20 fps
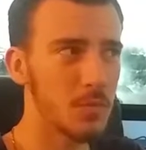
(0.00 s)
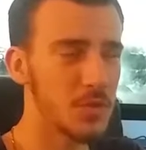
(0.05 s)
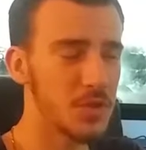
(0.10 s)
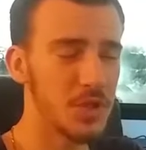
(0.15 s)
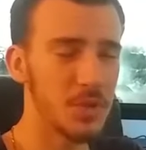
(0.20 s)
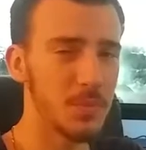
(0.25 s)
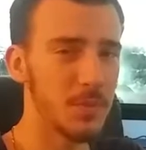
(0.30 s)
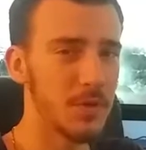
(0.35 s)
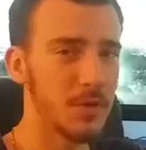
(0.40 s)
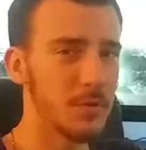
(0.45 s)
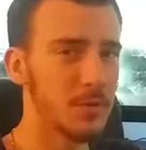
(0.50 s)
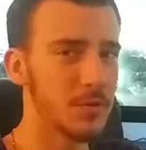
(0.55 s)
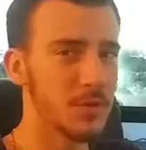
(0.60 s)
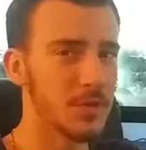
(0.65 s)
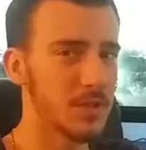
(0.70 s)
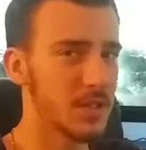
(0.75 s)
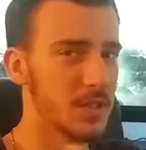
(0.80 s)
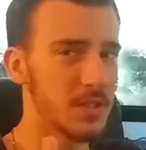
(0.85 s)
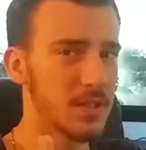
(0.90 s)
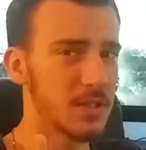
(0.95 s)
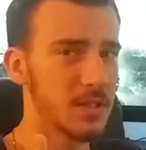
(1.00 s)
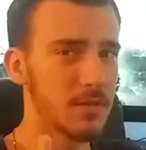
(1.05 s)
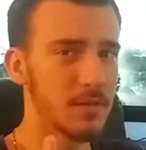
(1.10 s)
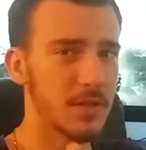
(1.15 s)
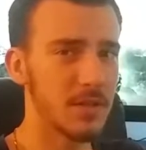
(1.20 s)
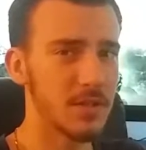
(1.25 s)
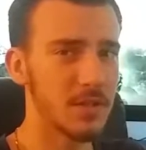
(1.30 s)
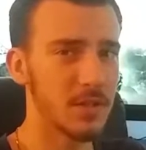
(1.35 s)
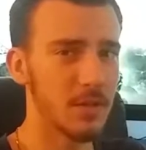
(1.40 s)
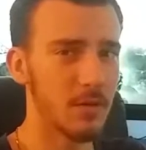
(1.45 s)
GPU, it just has
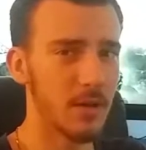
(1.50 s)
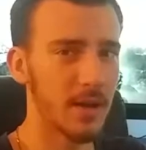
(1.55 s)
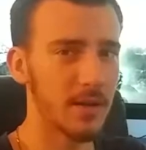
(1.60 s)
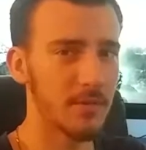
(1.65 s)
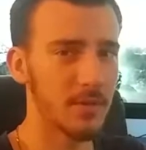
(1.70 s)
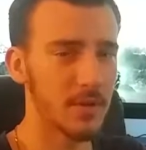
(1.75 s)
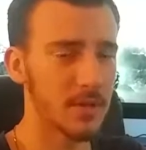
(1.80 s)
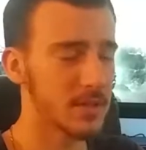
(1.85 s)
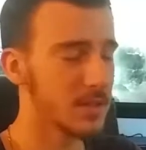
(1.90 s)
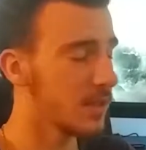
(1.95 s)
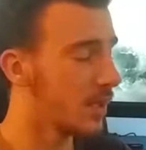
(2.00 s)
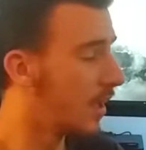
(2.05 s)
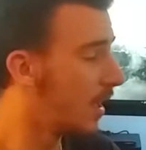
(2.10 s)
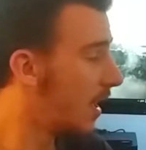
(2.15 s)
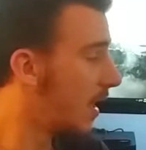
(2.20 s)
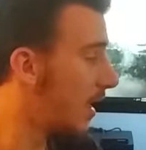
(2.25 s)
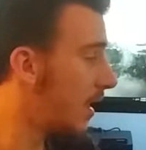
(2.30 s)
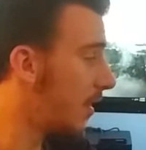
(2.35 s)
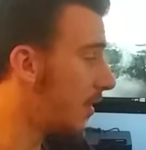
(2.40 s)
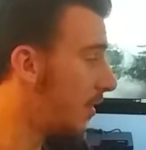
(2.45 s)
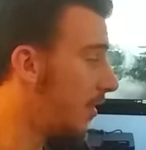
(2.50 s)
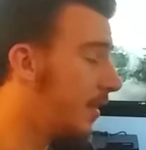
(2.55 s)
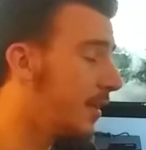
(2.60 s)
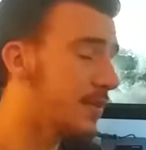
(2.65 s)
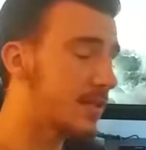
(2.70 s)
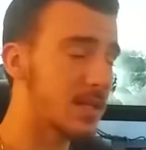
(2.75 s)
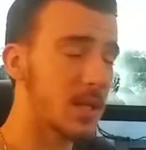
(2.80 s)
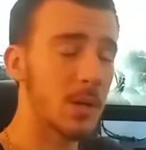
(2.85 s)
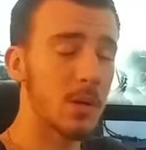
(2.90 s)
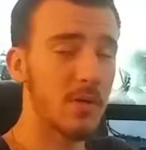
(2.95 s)
Intel HD graphics.
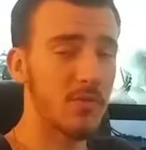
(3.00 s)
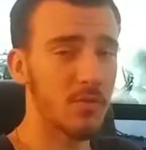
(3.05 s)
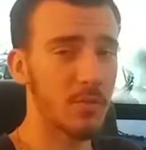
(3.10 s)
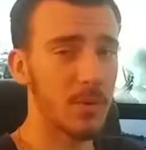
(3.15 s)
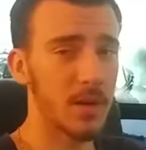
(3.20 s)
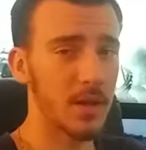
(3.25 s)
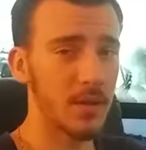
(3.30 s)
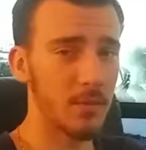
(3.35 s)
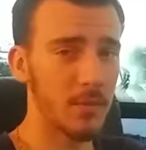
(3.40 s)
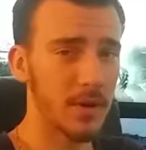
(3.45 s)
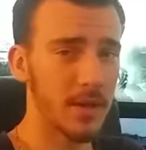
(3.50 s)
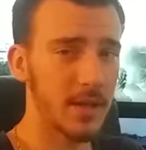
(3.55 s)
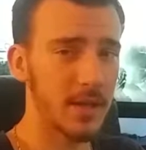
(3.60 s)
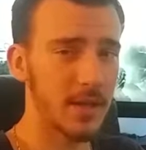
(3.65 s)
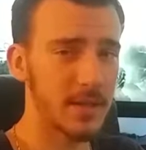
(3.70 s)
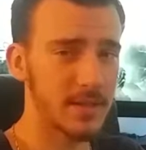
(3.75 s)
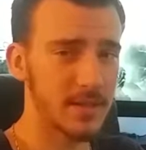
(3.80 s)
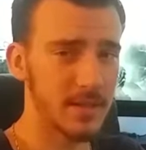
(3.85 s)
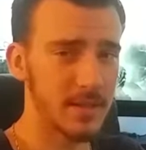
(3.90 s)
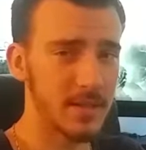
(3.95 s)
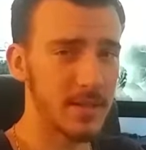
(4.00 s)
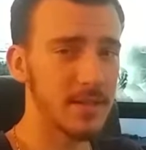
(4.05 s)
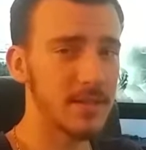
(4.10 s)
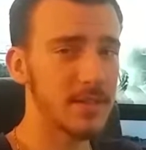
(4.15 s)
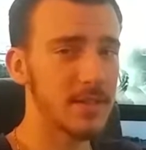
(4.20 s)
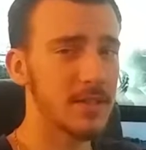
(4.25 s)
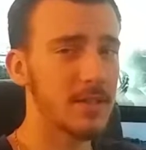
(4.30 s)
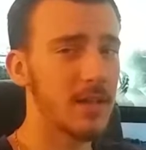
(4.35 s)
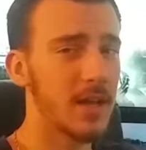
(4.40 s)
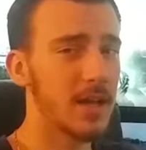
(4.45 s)
This, however, by the way, has an
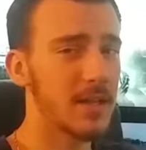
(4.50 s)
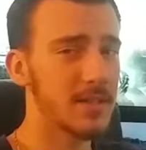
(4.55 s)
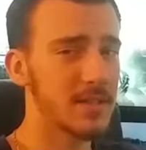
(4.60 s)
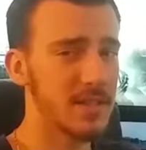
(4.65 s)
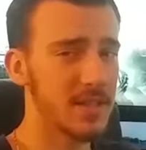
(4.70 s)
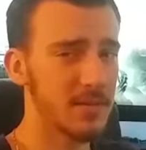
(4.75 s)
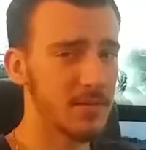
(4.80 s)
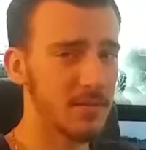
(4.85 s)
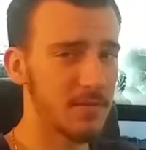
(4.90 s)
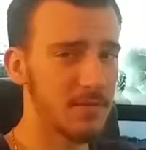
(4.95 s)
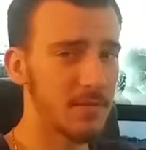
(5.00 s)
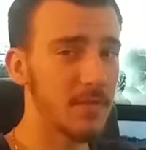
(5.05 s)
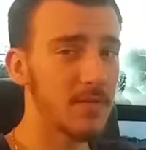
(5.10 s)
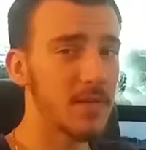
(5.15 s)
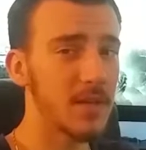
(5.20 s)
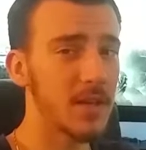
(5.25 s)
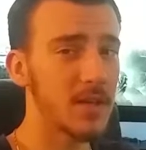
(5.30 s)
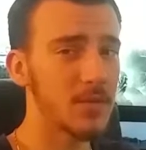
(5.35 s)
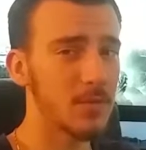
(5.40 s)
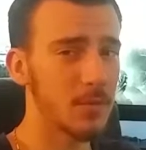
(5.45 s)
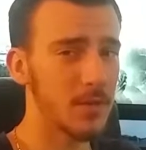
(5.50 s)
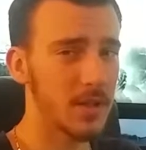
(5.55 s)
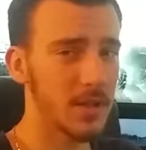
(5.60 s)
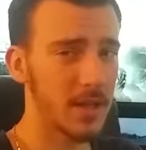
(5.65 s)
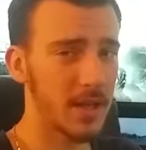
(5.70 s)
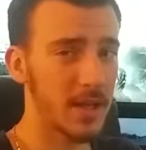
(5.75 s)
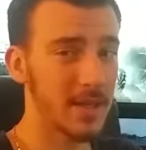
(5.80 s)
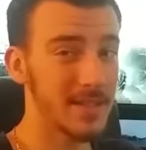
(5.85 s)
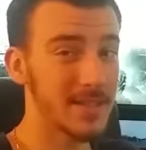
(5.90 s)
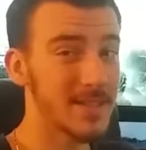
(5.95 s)
Intel i7
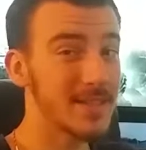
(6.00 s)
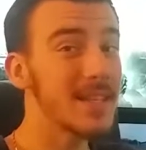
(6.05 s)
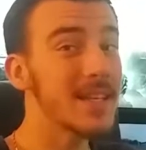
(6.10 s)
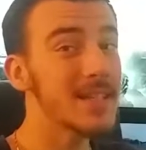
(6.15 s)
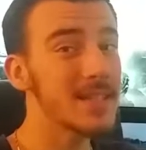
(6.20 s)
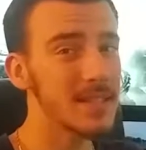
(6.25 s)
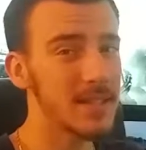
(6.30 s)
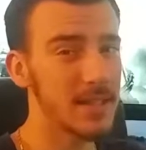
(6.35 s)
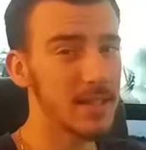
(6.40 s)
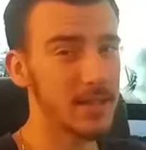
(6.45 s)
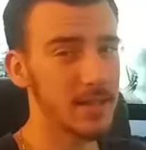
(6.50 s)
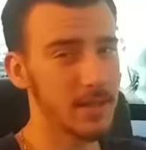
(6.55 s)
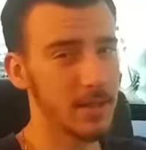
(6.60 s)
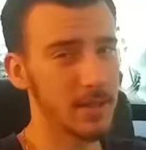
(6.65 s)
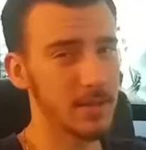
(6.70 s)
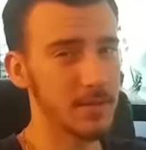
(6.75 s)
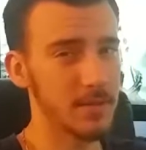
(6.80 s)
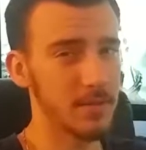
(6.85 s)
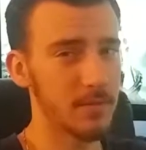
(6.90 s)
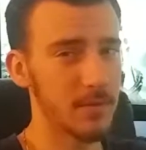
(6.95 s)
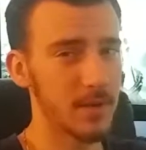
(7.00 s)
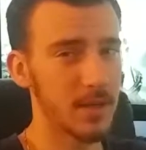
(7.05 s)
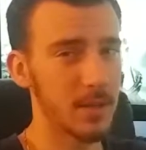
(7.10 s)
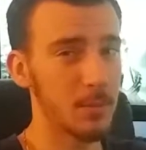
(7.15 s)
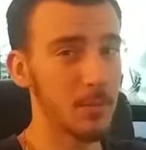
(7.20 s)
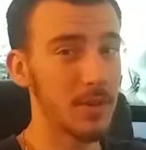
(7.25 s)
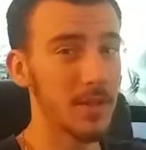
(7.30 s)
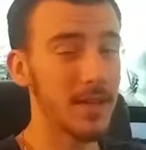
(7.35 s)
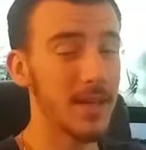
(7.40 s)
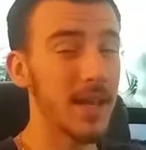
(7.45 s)
5820K 16 gigs of
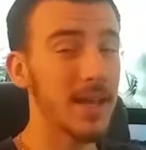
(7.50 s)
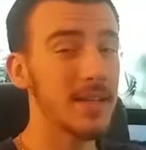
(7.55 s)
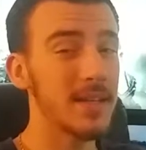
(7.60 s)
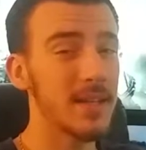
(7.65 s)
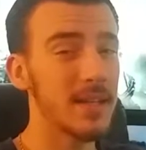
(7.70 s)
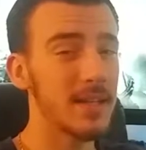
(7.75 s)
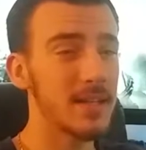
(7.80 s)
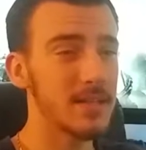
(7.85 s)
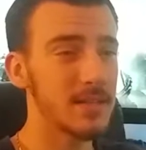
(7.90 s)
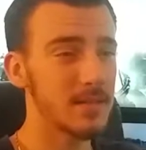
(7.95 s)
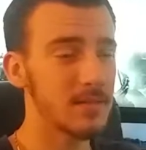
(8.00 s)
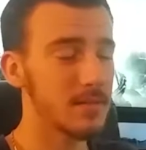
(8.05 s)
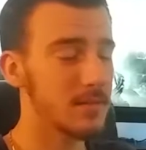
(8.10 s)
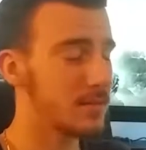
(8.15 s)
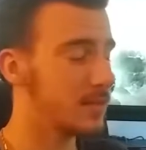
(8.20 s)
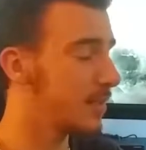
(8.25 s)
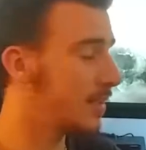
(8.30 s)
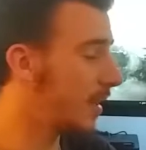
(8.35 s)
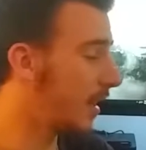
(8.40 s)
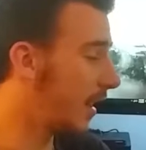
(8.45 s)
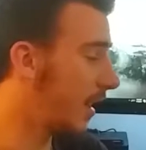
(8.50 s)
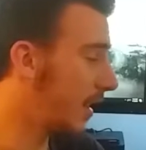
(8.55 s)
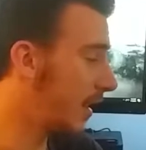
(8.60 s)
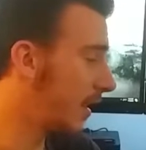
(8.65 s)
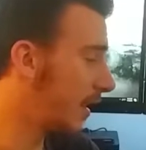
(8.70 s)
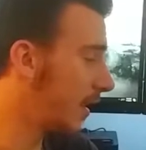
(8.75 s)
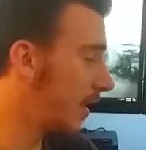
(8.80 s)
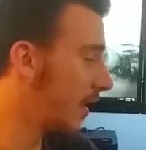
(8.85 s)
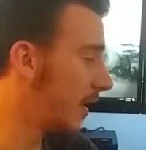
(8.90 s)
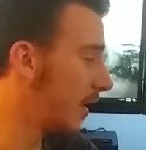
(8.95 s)
RAM with a 980 Ti